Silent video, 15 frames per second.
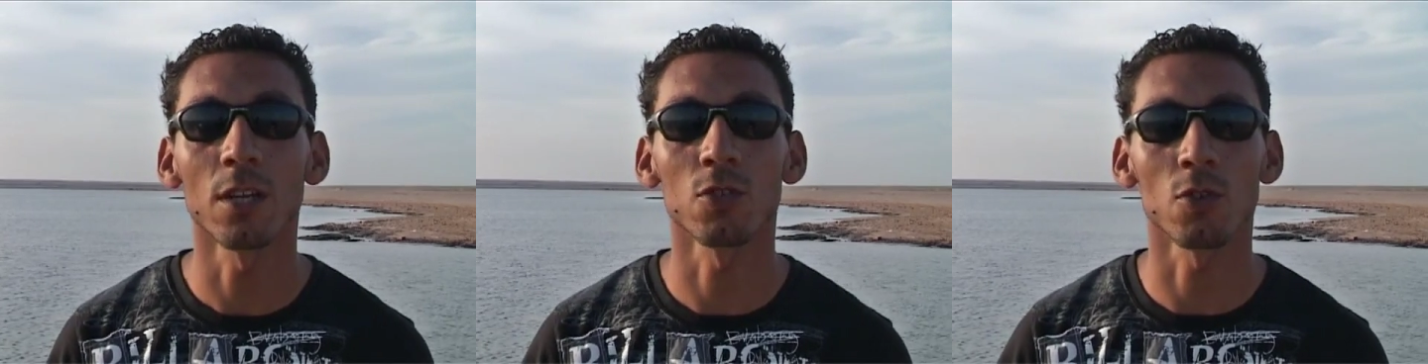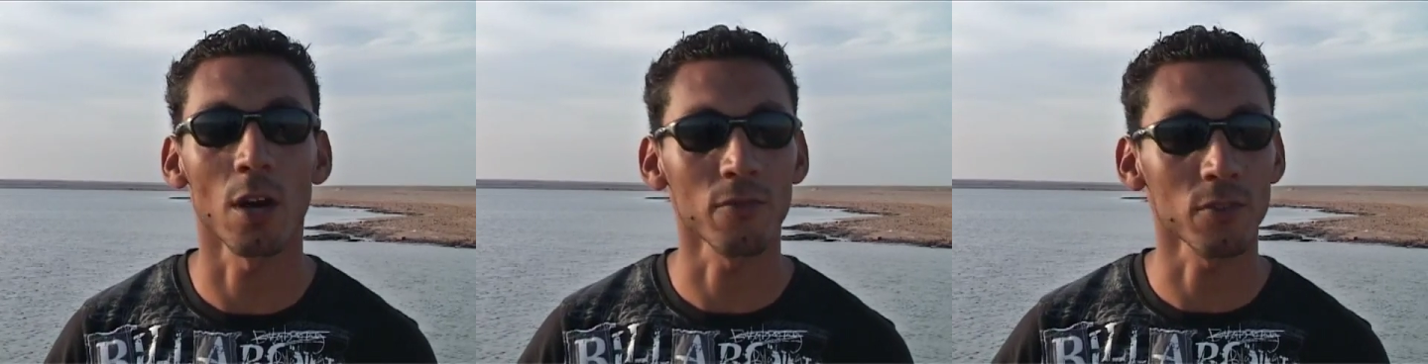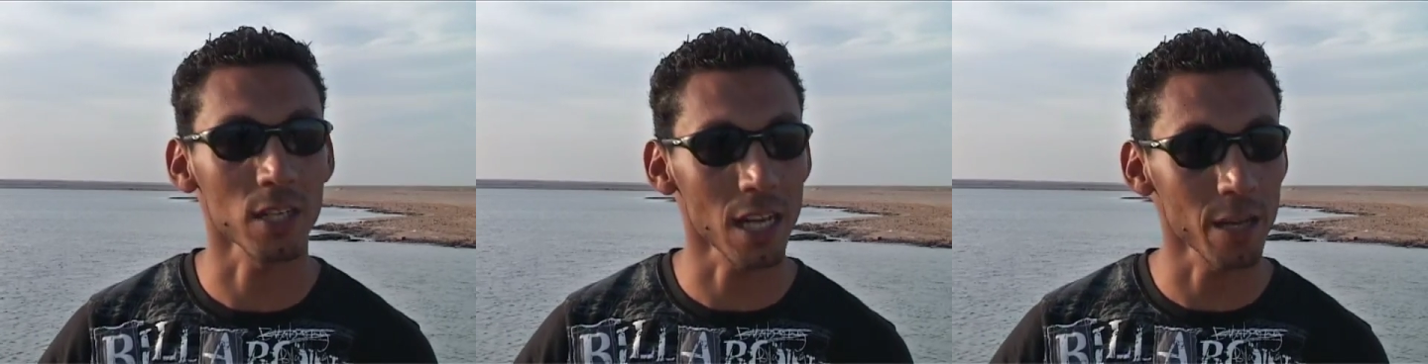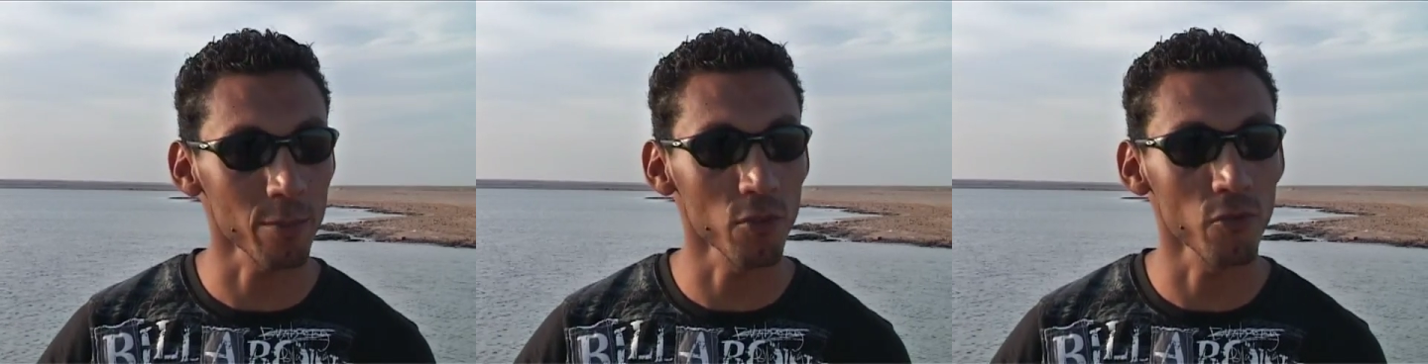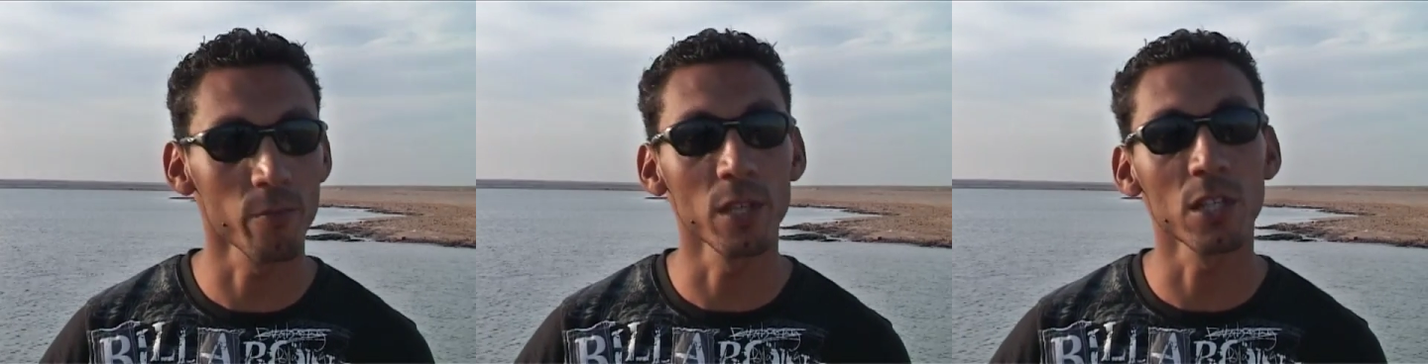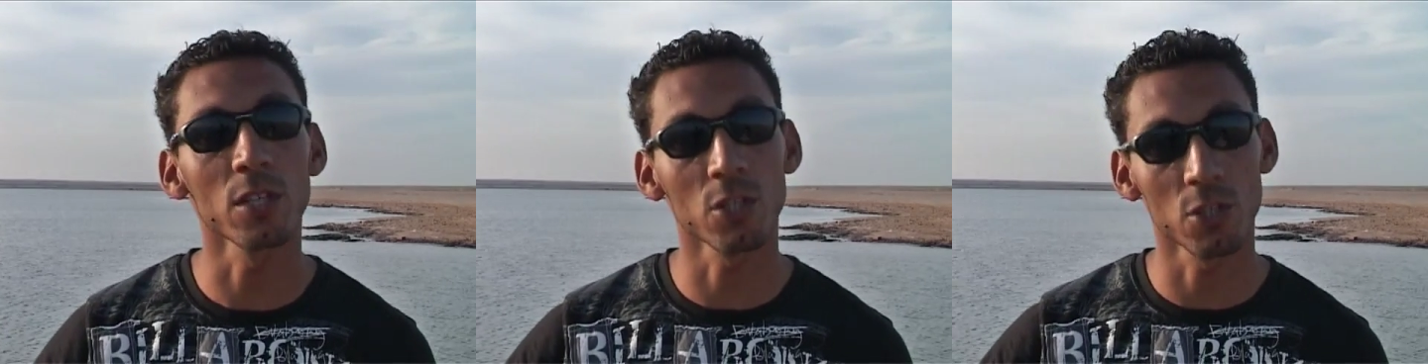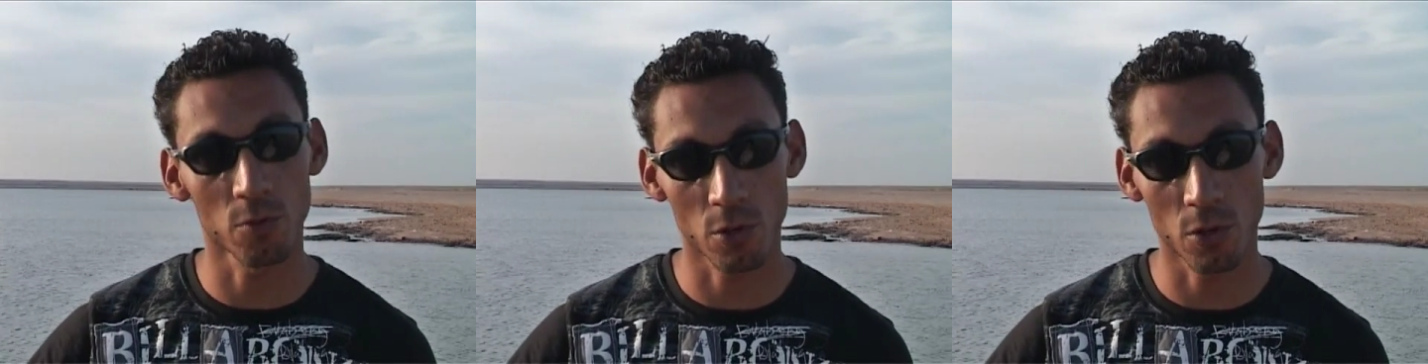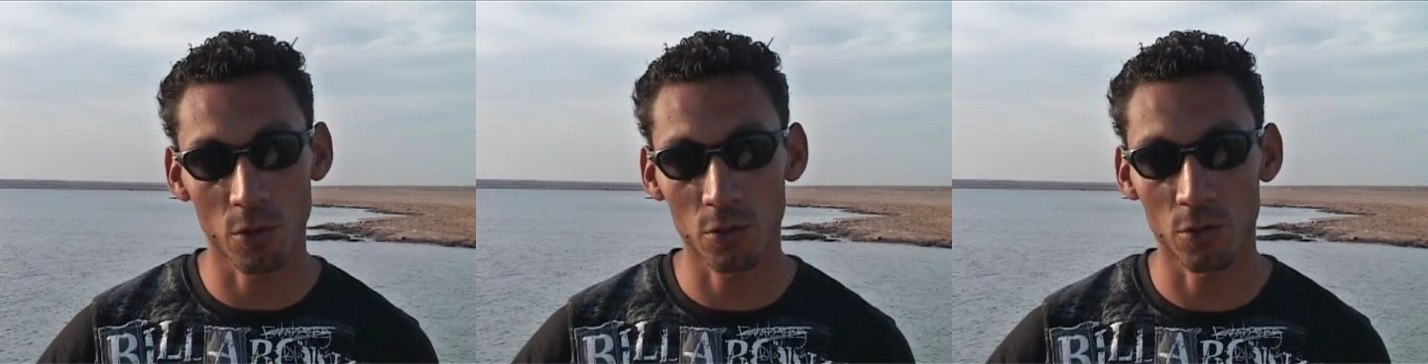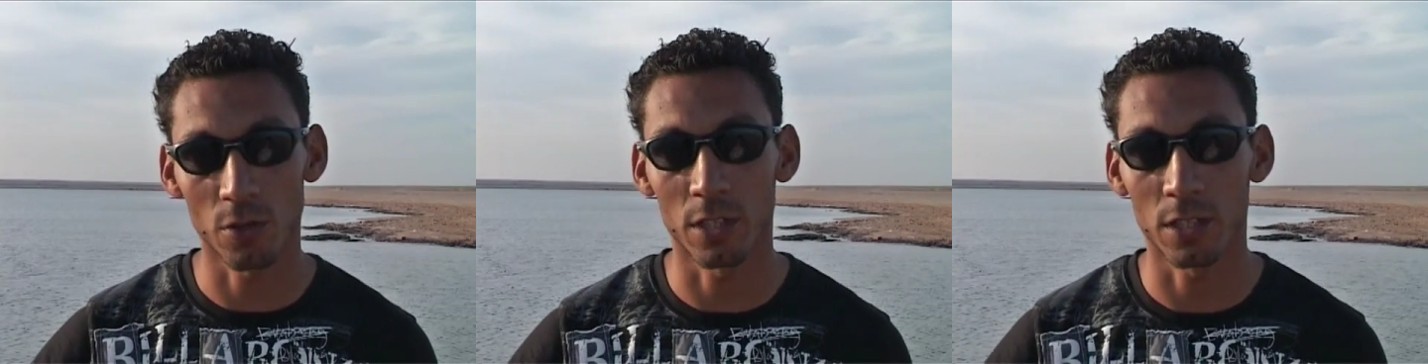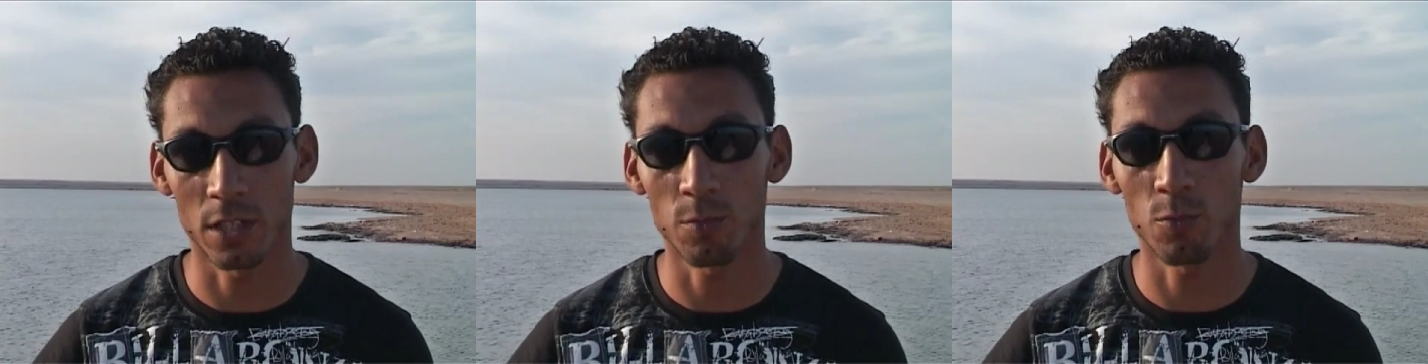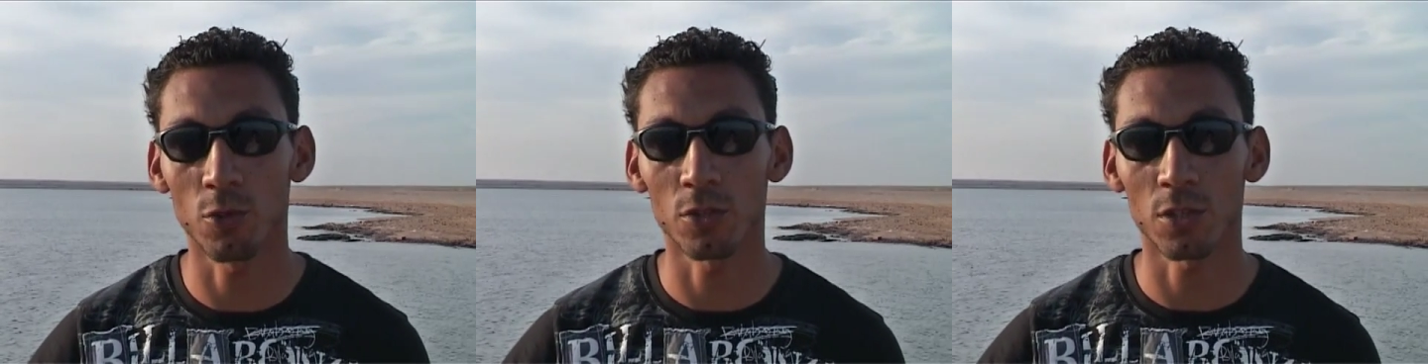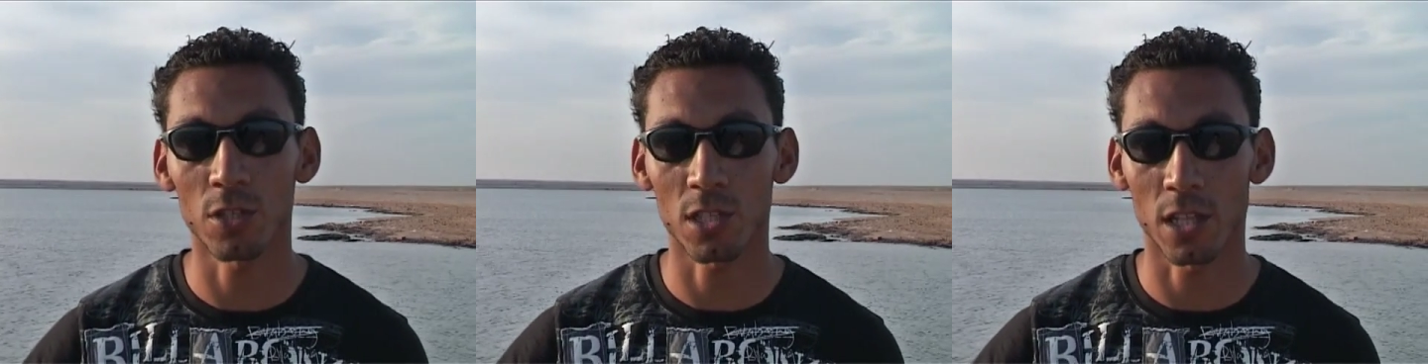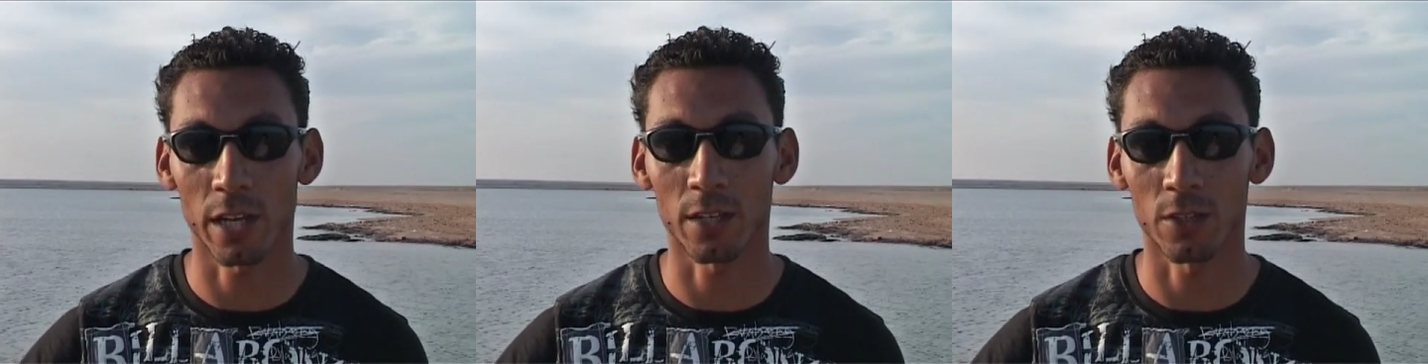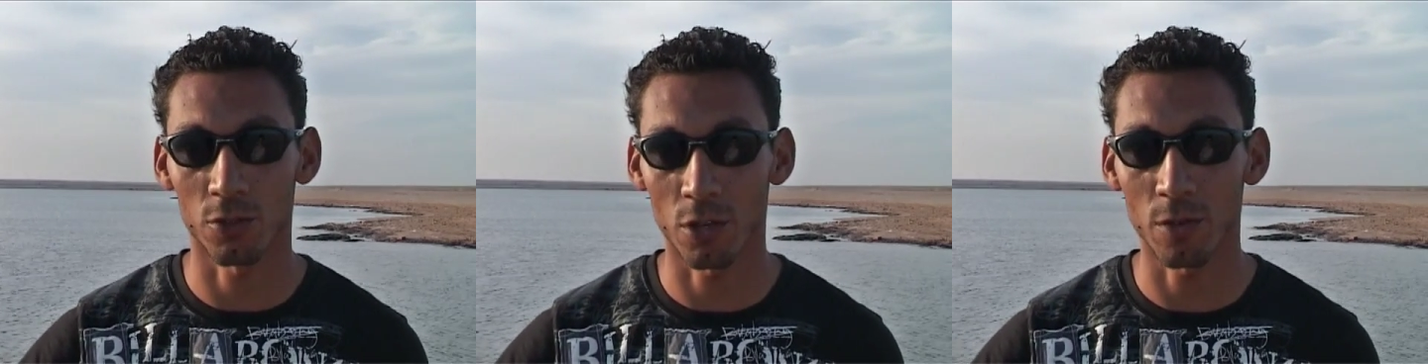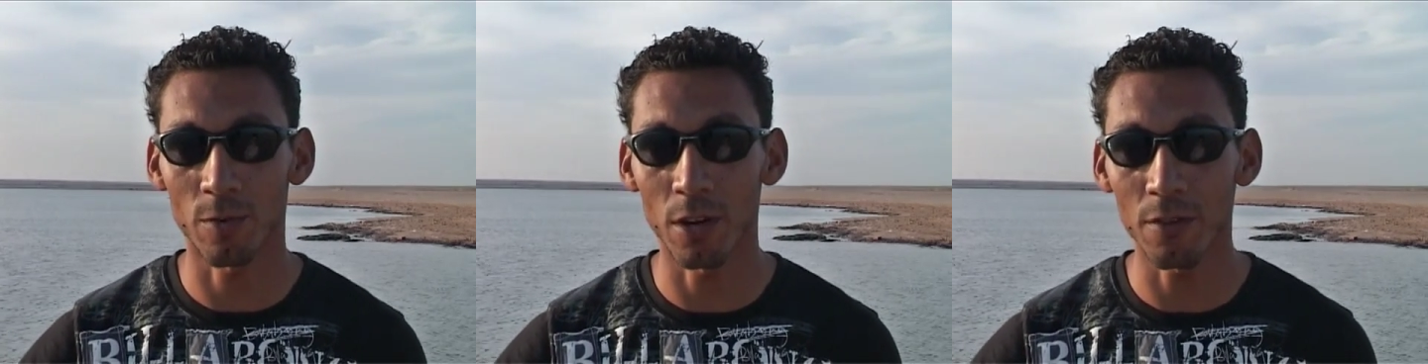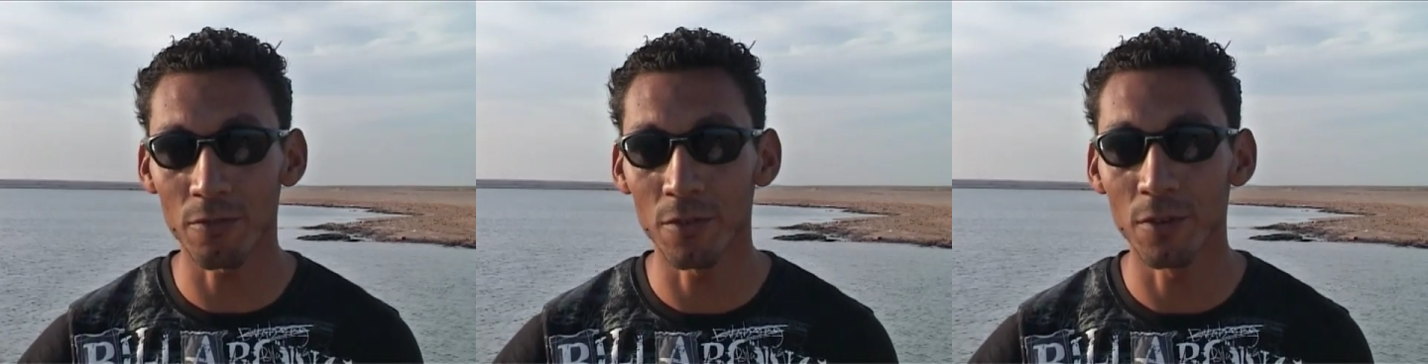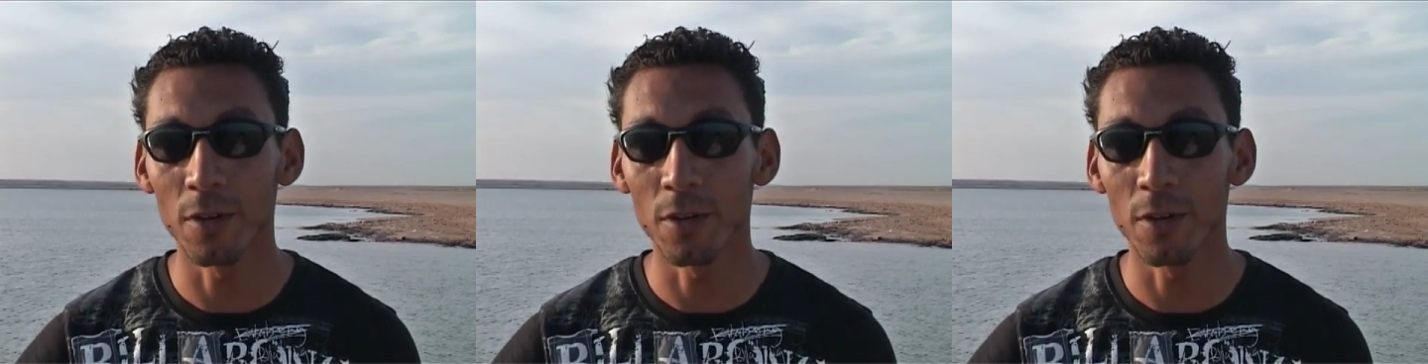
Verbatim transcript: so after a couple of meters you will go to a deep water, it's like a drop off